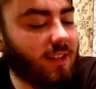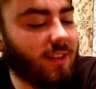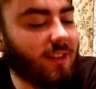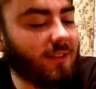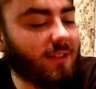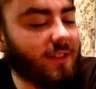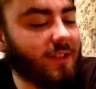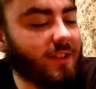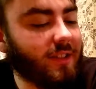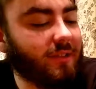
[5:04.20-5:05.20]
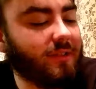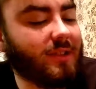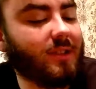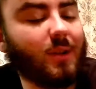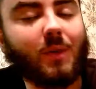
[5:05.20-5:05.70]
I think I'm going to
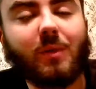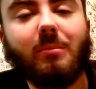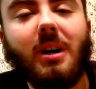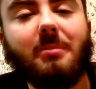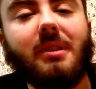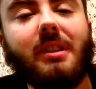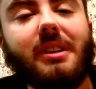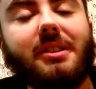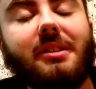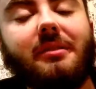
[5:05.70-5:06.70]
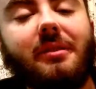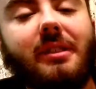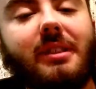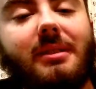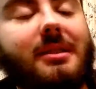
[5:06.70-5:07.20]
choose overpopulation for
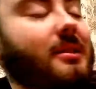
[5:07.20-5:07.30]
this.